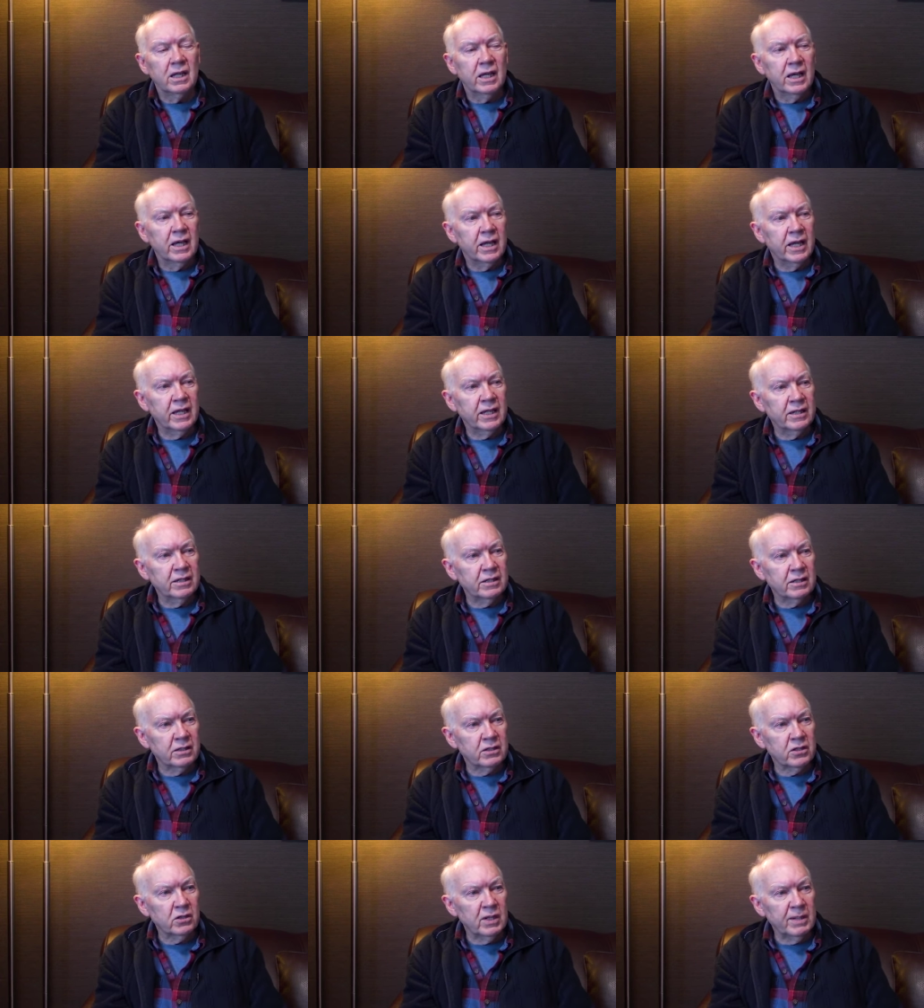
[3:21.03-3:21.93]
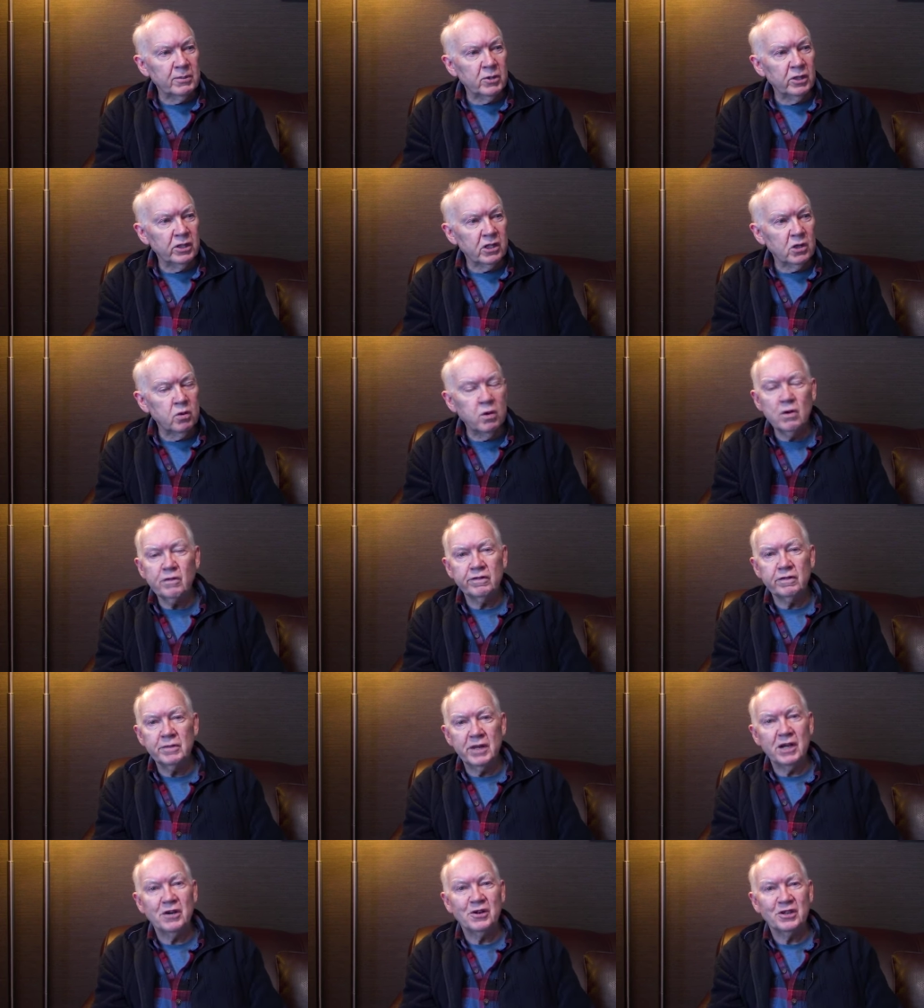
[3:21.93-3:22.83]
And so I'm going to quote
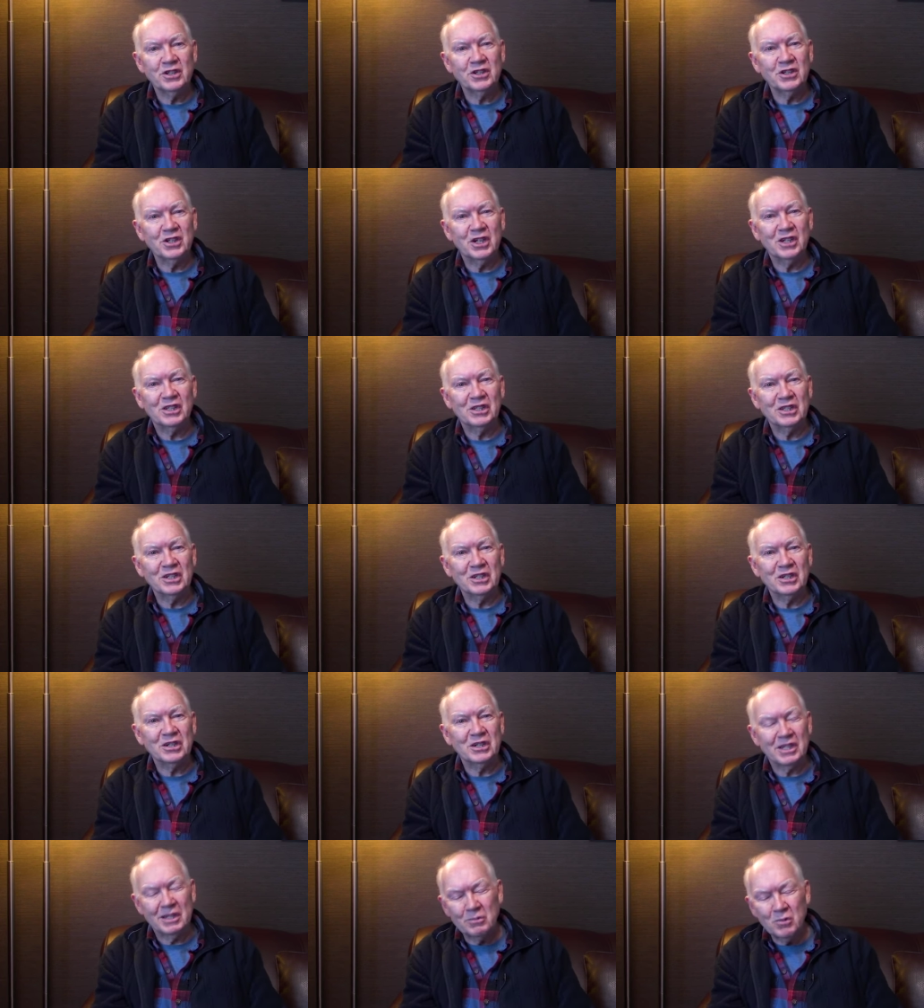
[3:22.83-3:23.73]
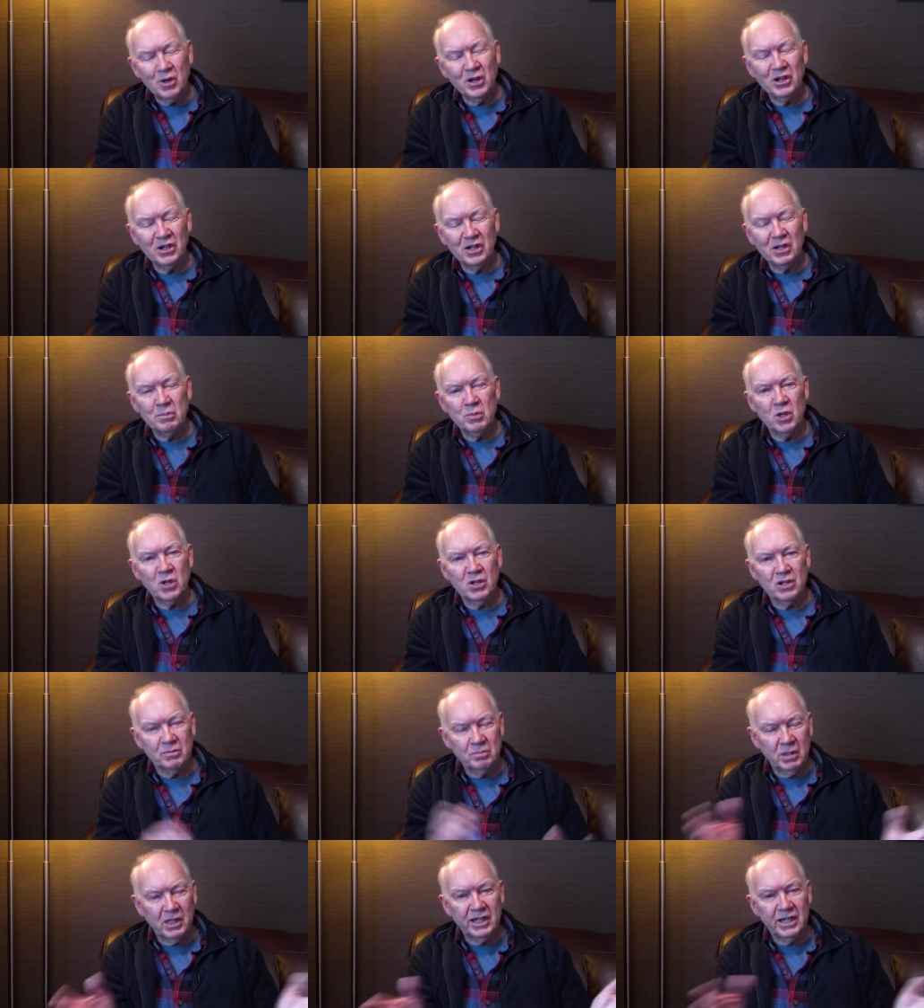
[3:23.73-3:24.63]
from Aristotle here, because I'm working on a book
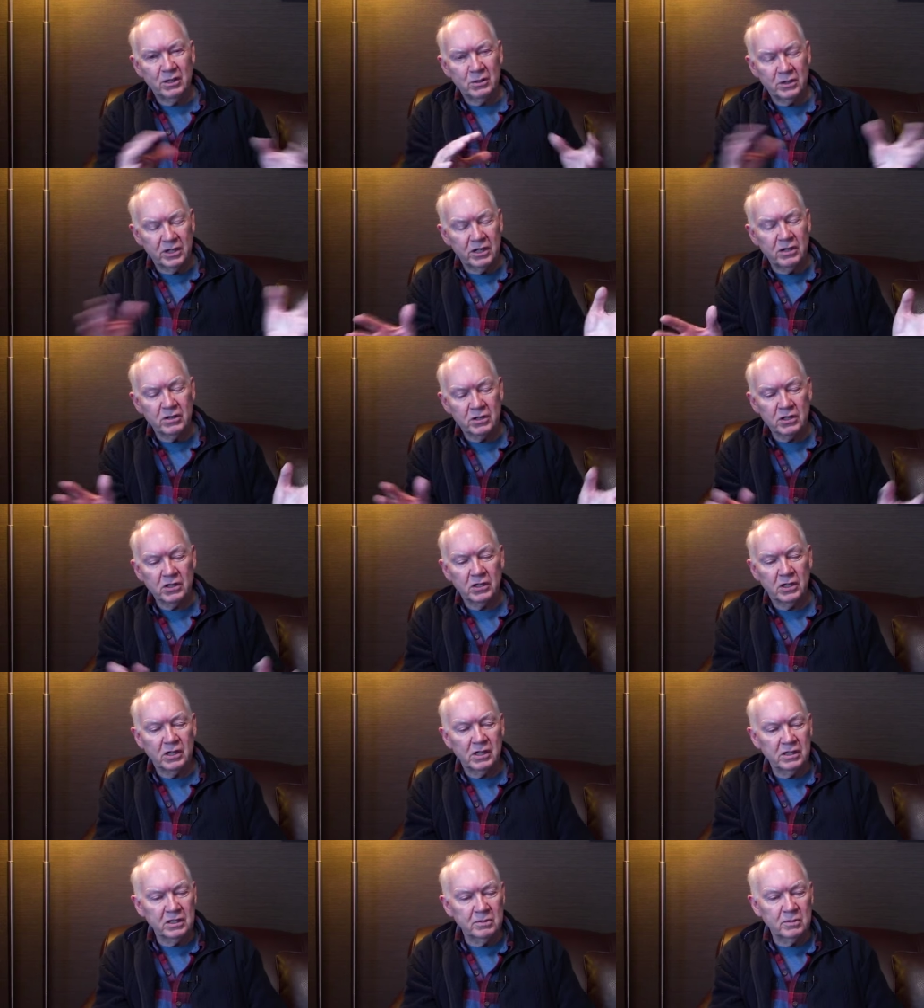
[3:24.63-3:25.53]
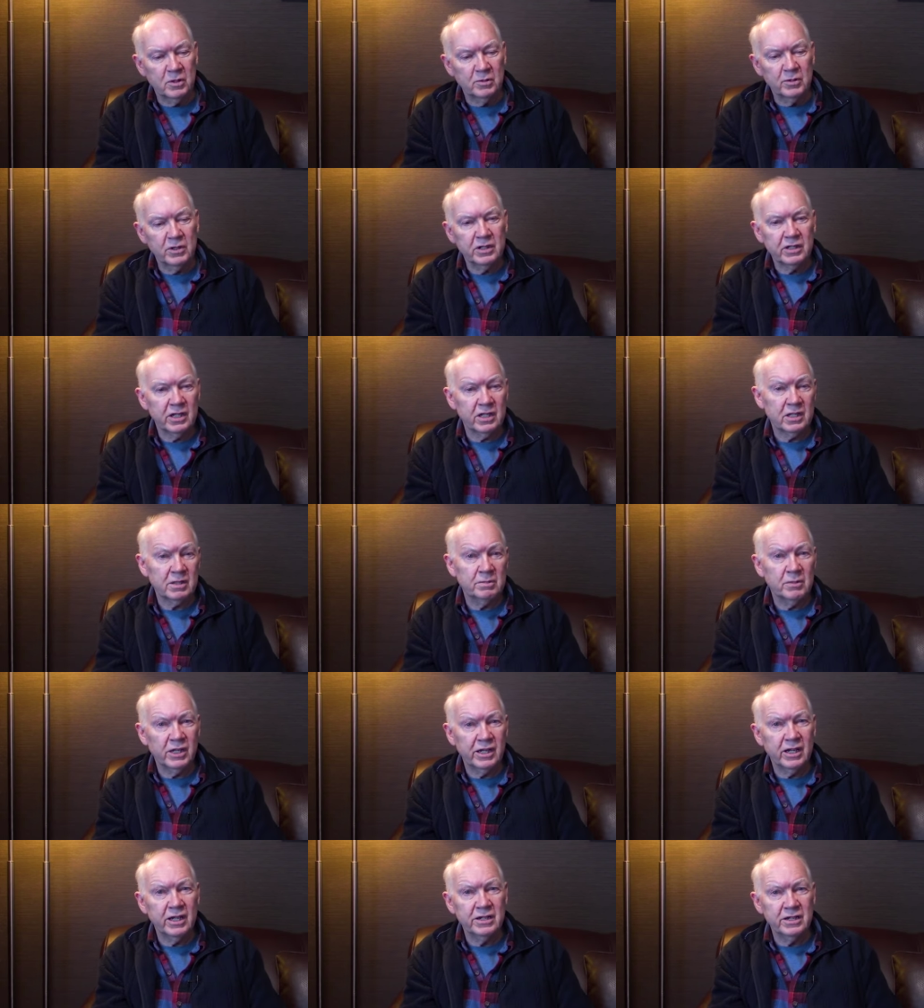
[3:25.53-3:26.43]
on Plato and Aristotle at the moment, because that's
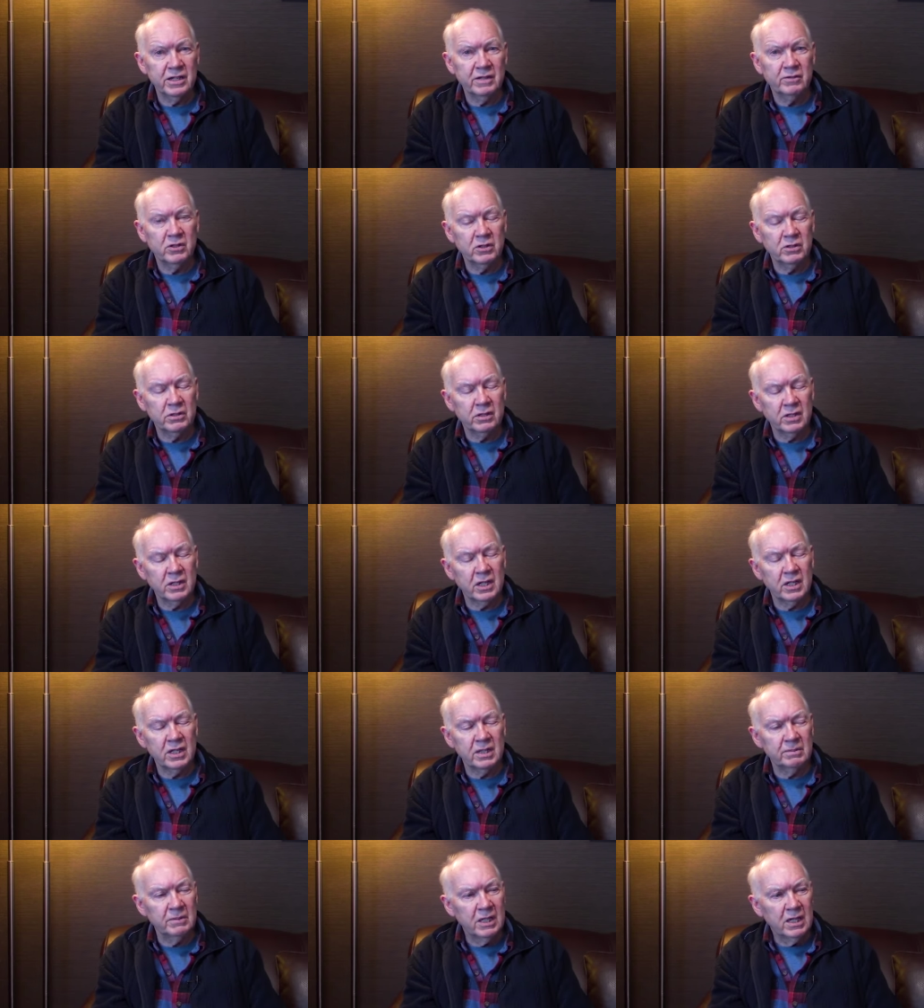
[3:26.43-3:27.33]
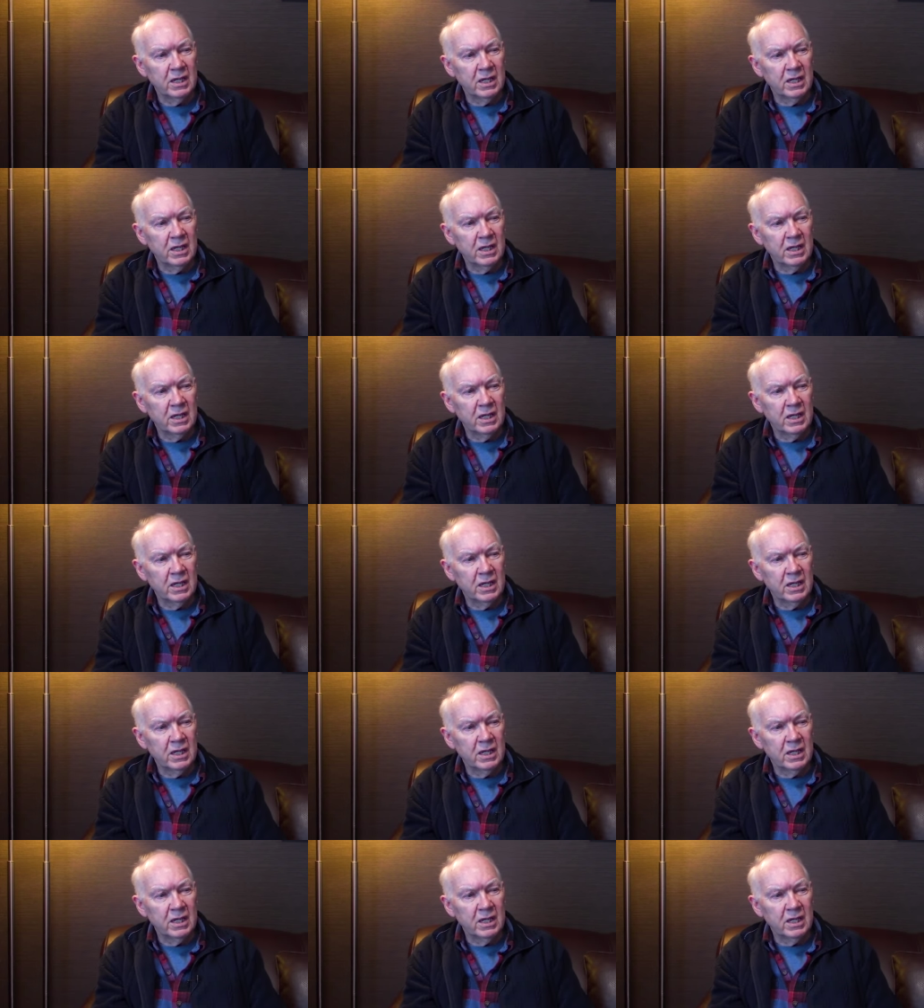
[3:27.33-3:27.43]
my idea of a good time.